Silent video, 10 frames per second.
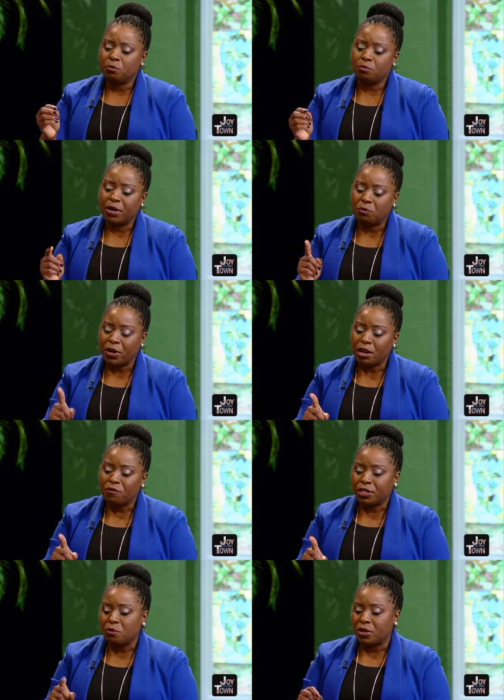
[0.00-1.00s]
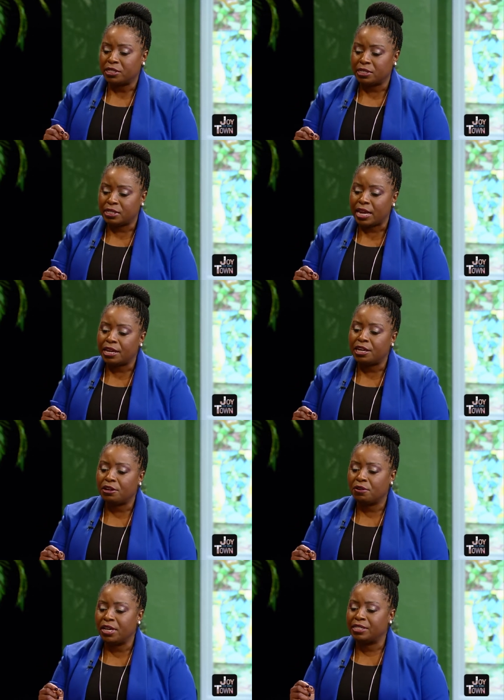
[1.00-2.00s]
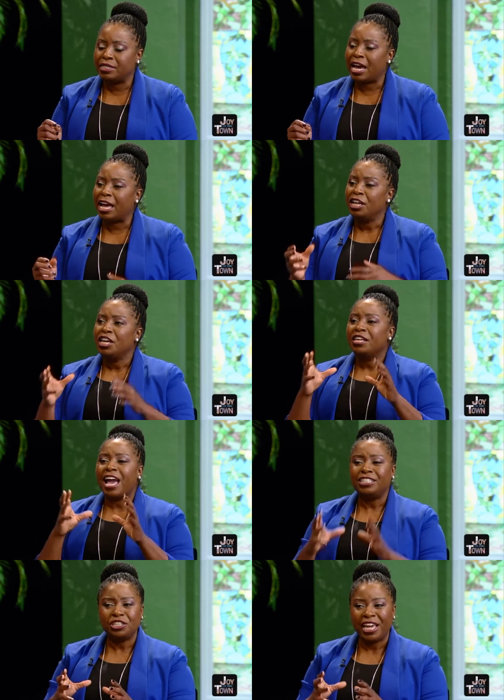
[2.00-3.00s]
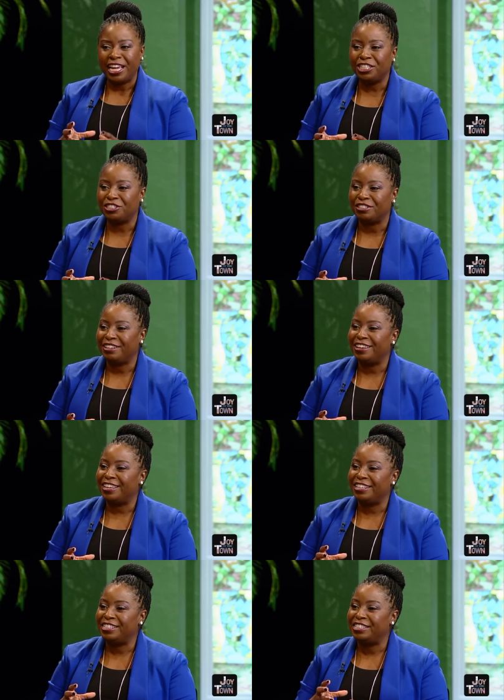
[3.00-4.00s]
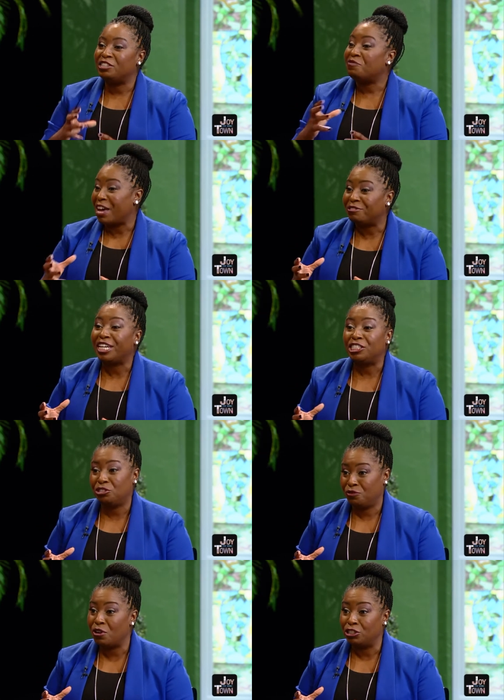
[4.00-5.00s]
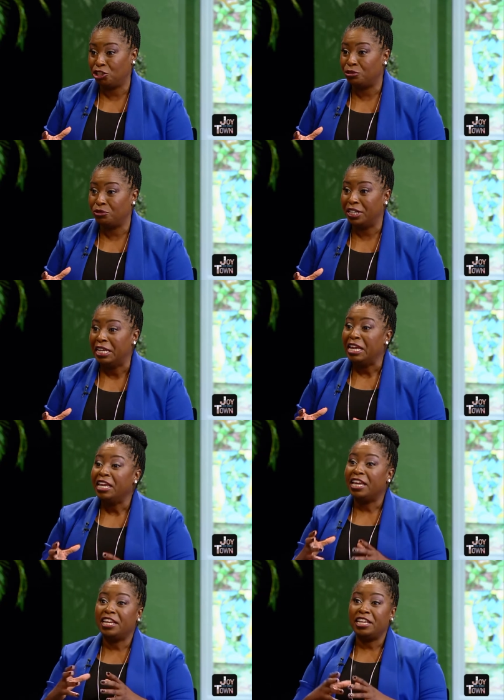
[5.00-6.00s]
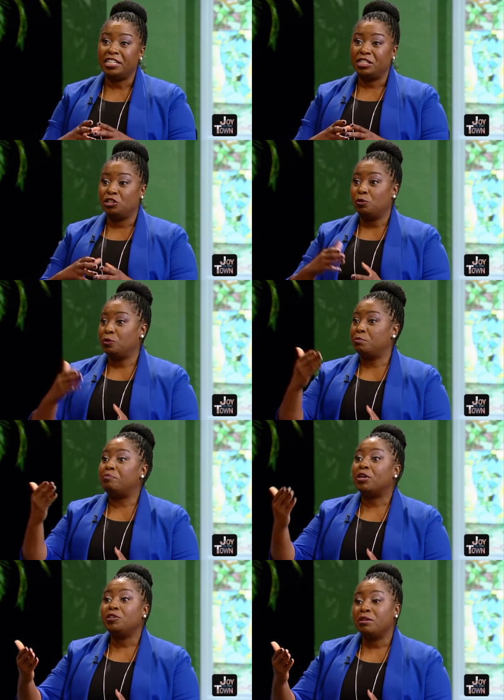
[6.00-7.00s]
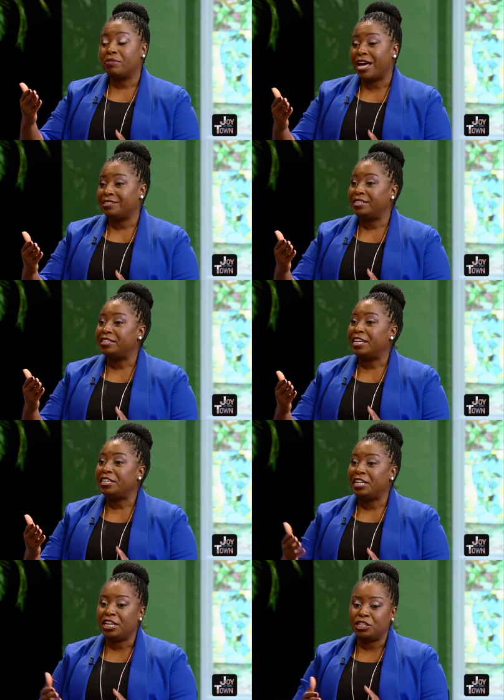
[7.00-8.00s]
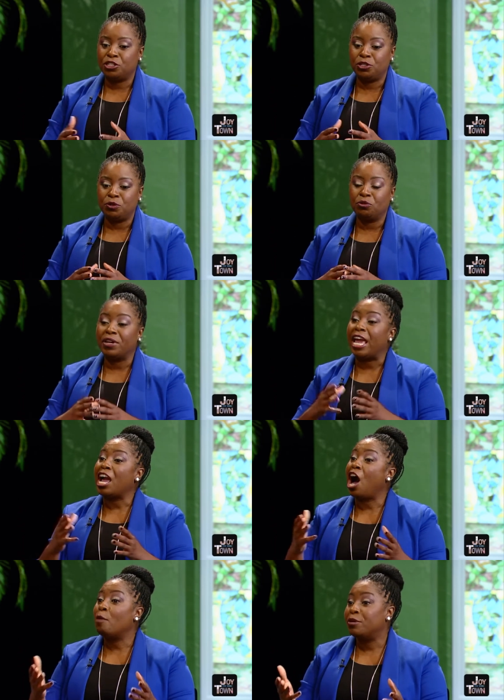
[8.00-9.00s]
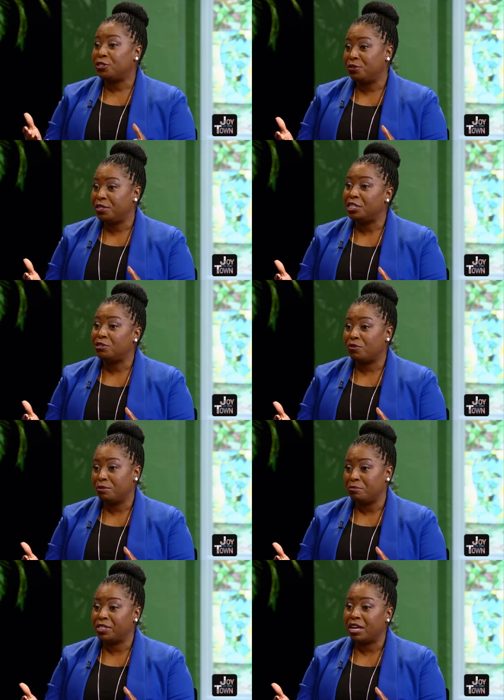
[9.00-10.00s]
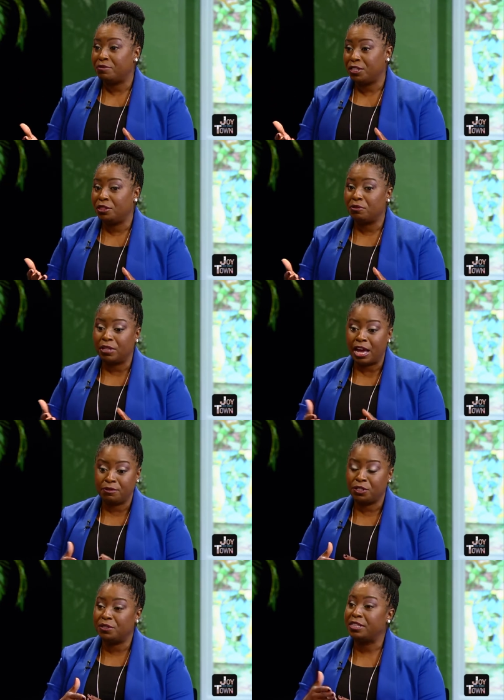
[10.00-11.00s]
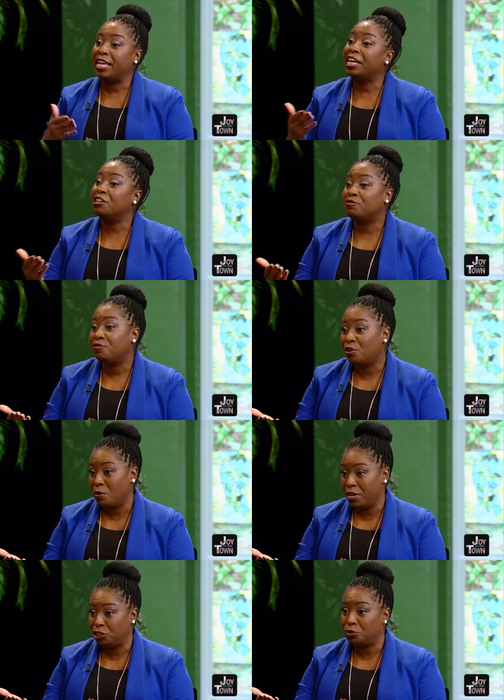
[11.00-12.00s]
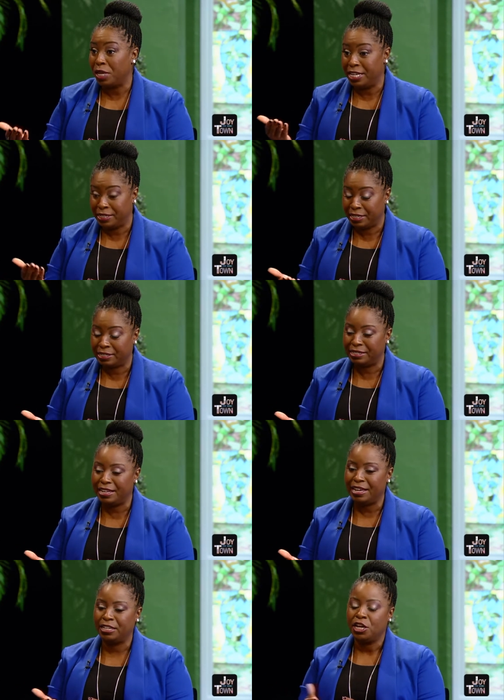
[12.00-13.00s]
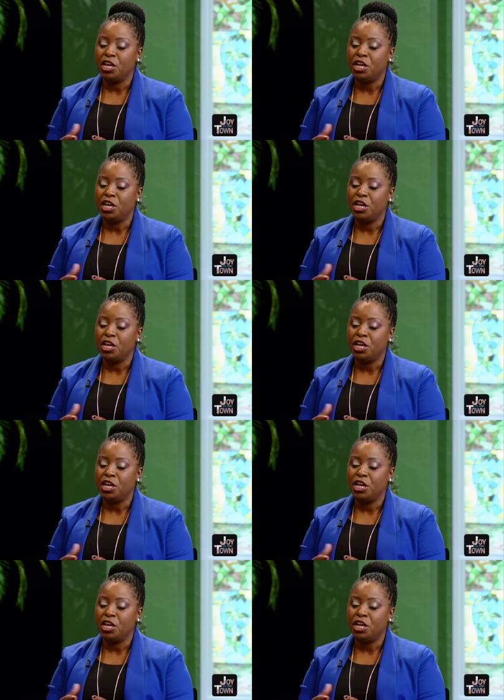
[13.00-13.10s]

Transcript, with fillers: but what I really want to say here is that education is the foundation for our children. It is those building blocks that they need to create opportunities for themselves in their lives so that they can flourish and succeed.